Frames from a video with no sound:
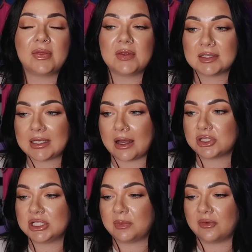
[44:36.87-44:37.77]
and this is how
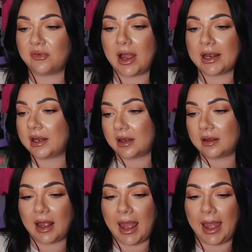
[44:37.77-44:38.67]
she's
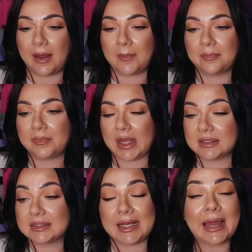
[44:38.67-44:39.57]
providing
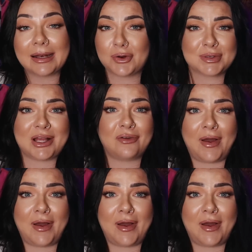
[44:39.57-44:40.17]
and set herself